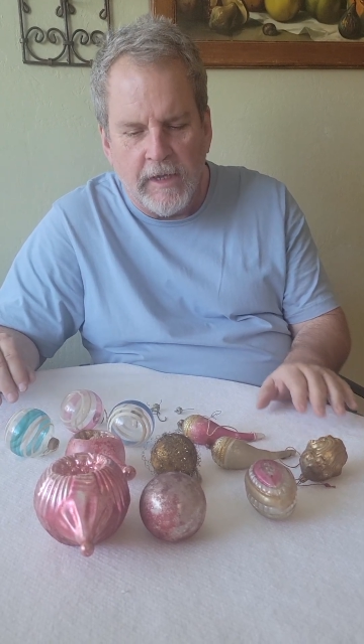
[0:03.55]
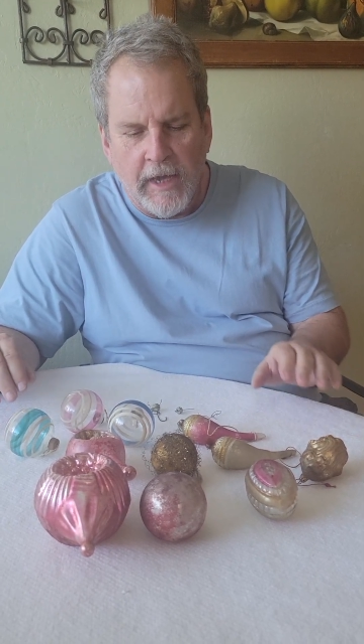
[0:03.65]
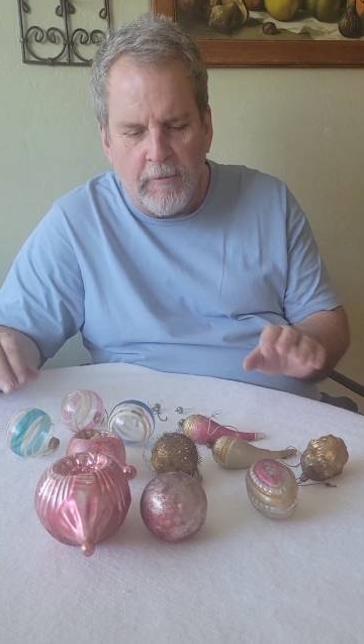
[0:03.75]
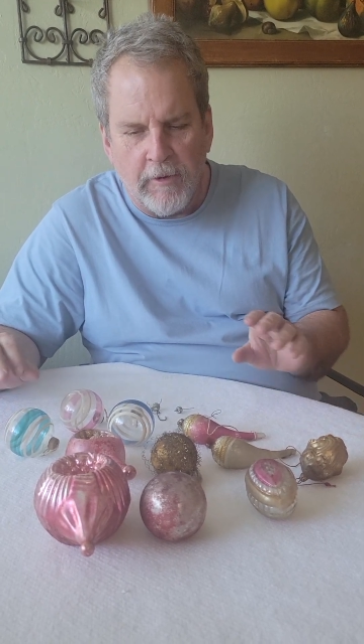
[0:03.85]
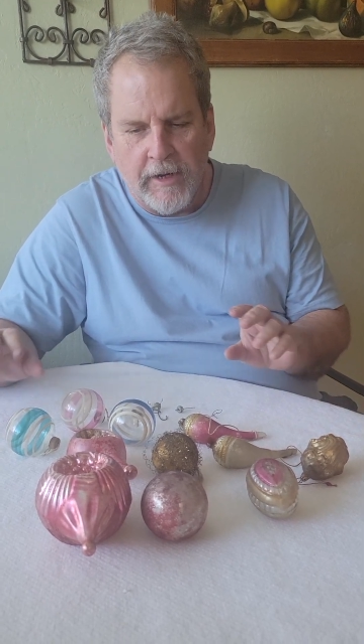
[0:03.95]

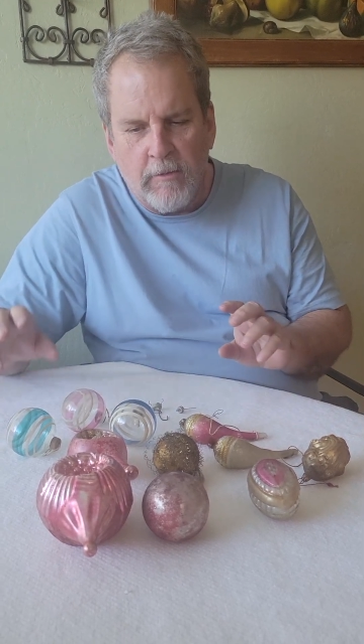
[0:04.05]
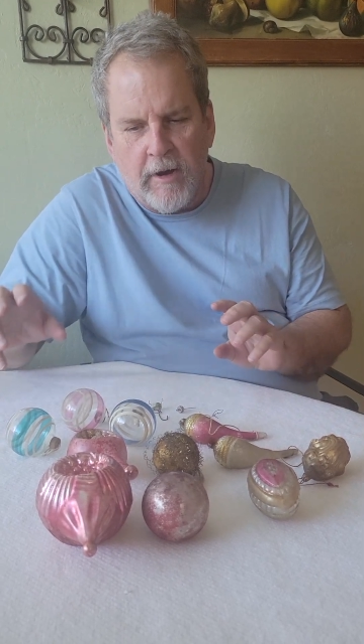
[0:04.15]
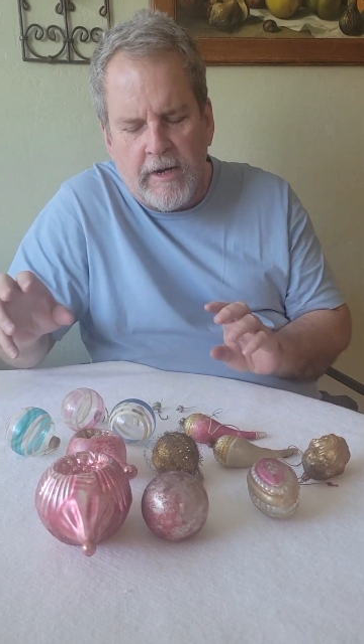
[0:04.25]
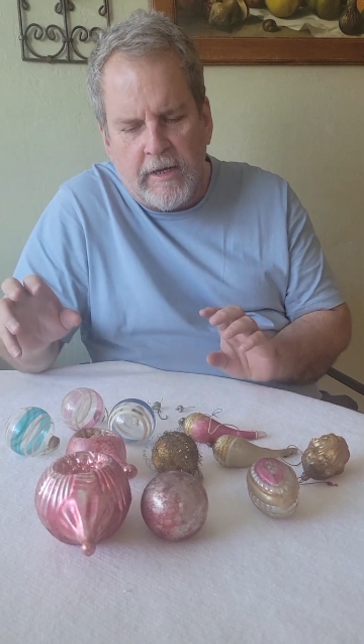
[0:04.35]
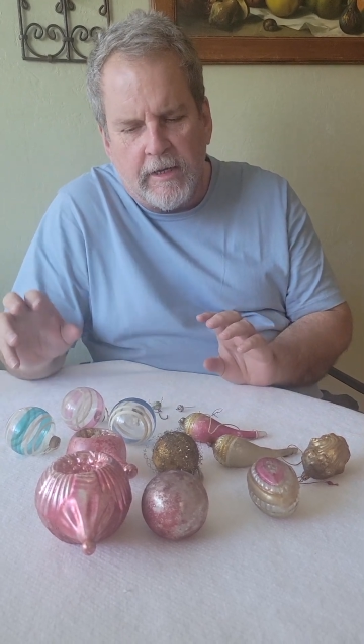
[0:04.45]
And what I
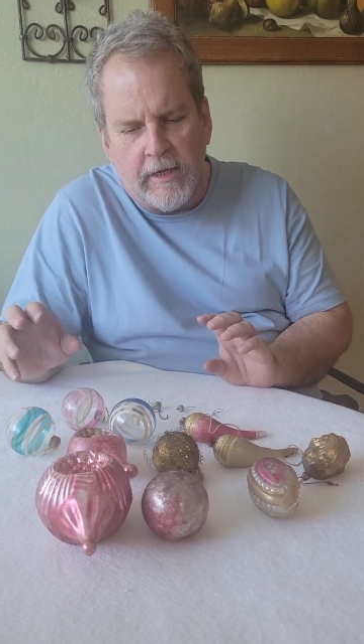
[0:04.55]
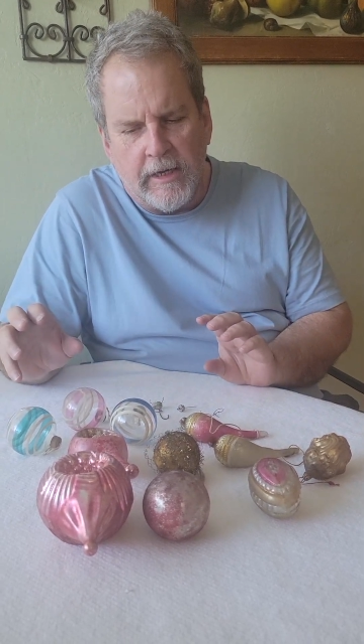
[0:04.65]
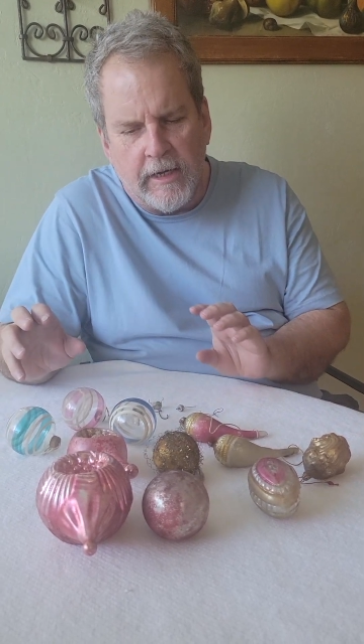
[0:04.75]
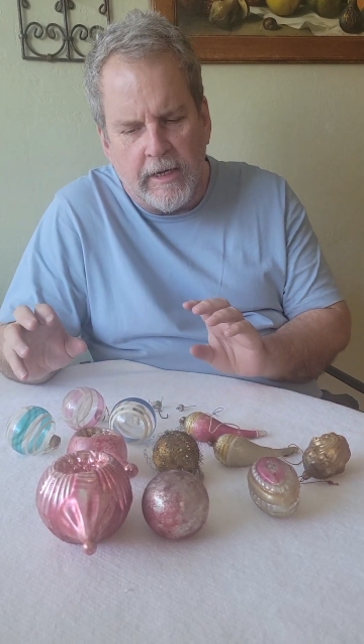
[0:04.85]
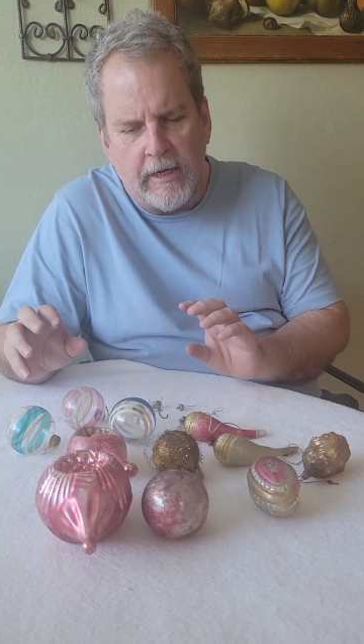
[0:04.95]
want
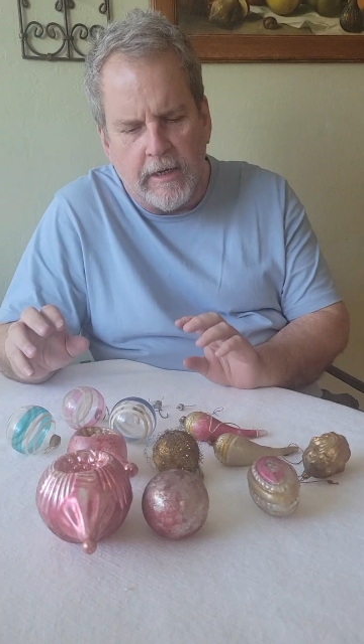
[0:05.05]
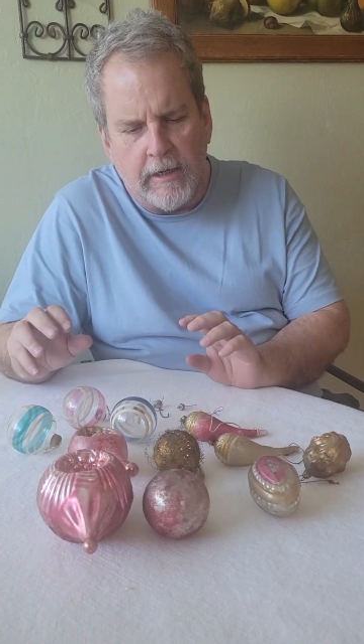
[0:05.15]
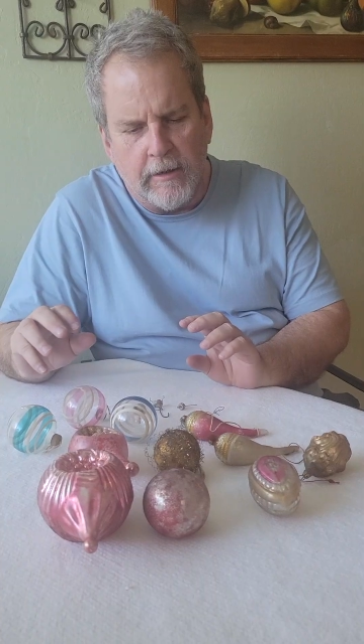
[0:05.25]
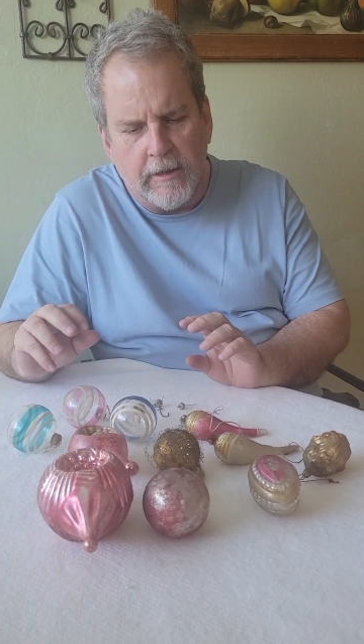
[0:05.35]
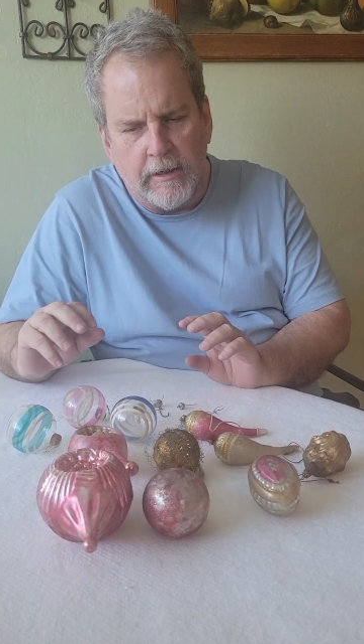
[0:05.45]

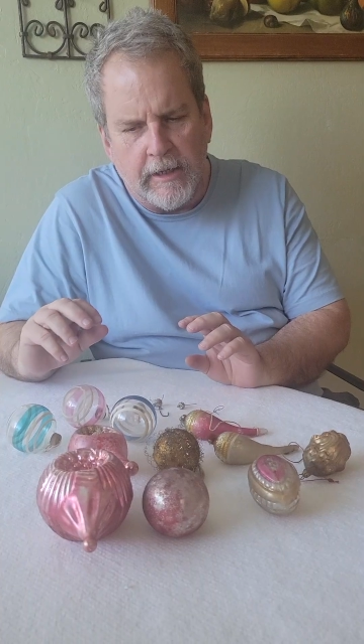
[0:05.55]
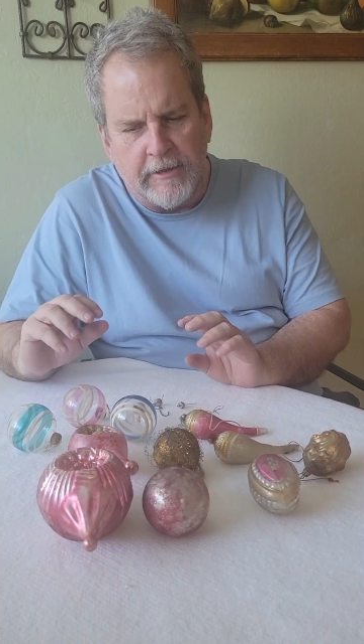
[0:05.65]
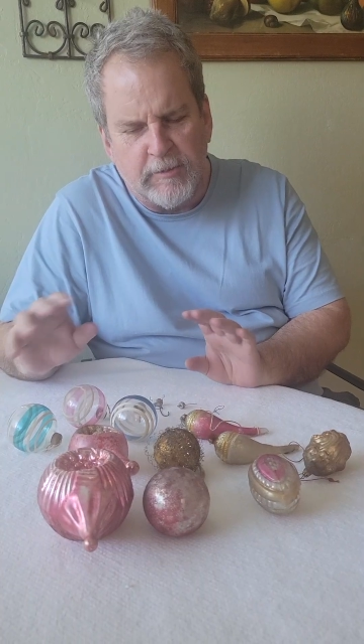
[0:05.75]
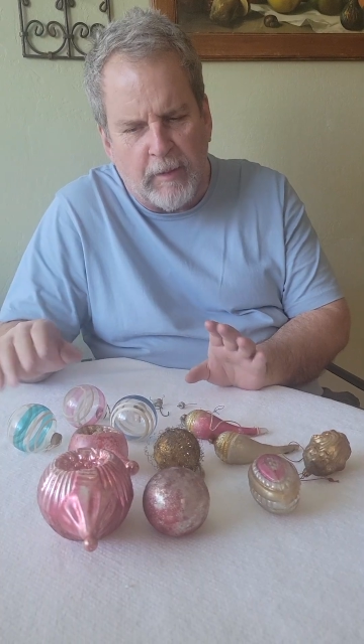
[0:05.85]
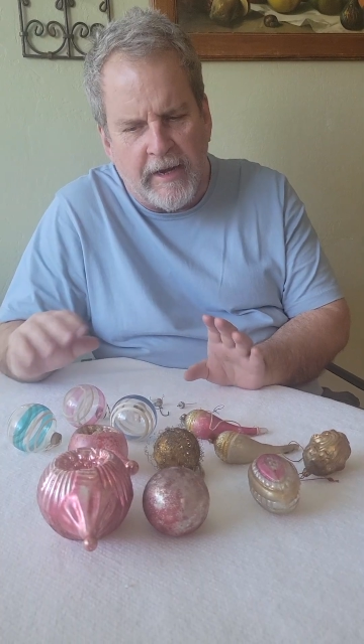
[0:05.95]
to
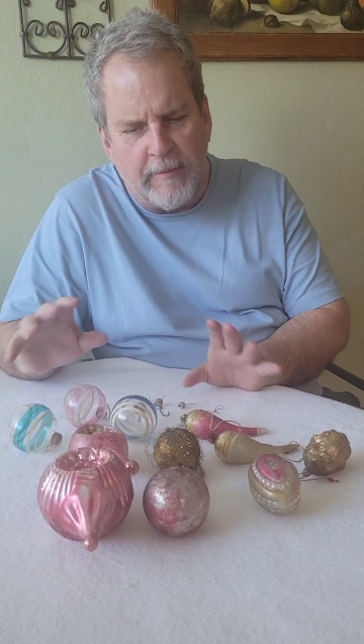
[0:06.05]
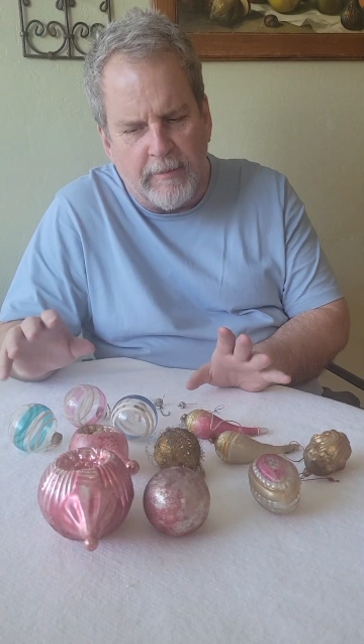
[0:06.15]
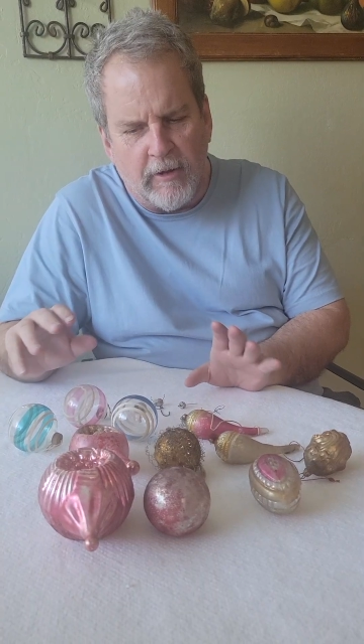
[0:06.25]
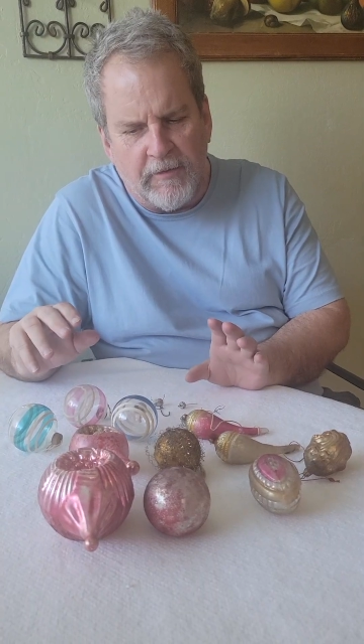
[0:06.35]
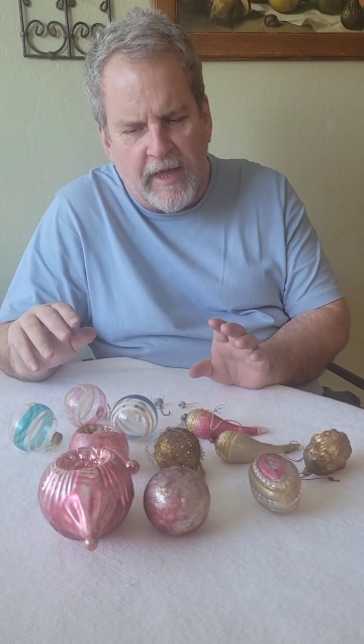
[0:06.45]
explain
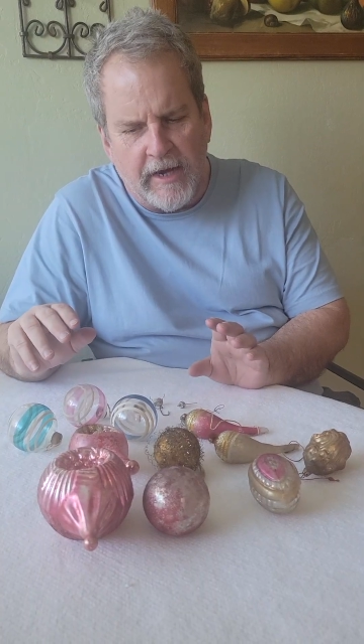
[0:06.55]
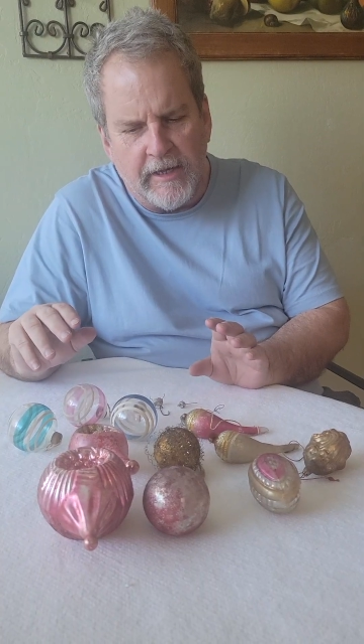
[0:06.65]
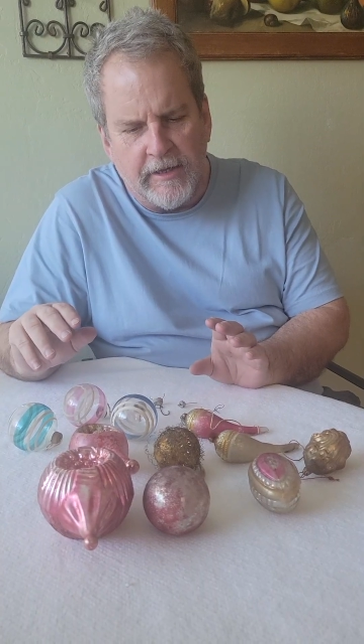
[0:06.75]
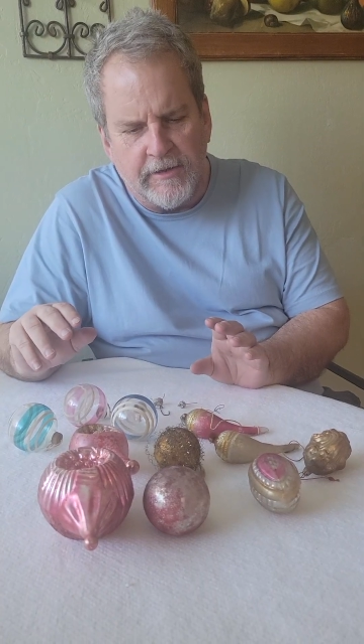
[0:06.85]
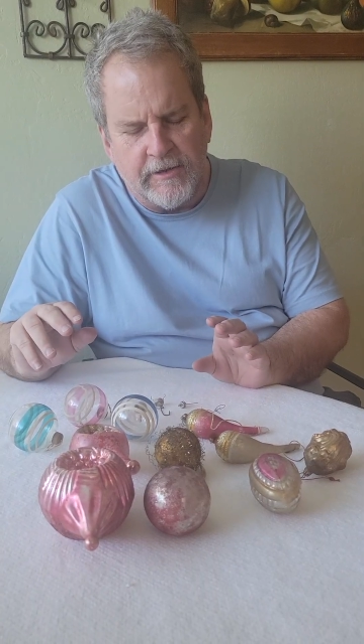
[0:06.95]
about that
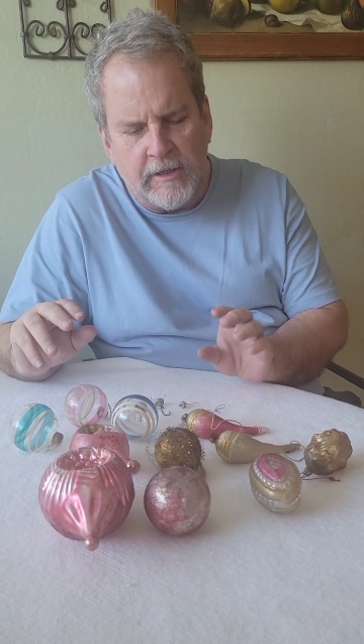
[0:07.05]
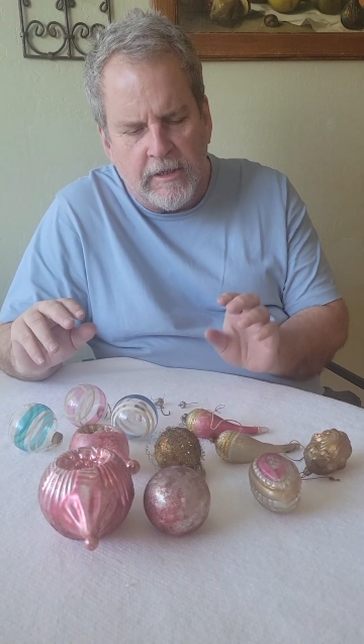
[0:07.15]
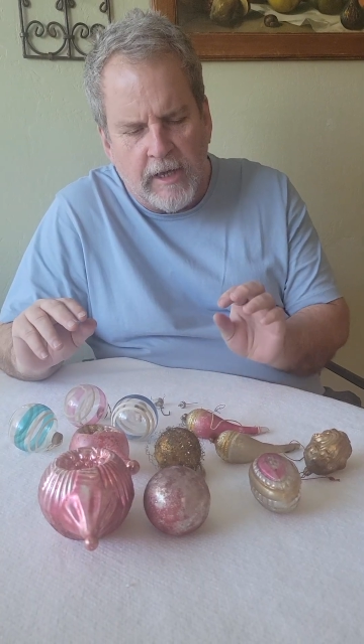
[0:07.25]
is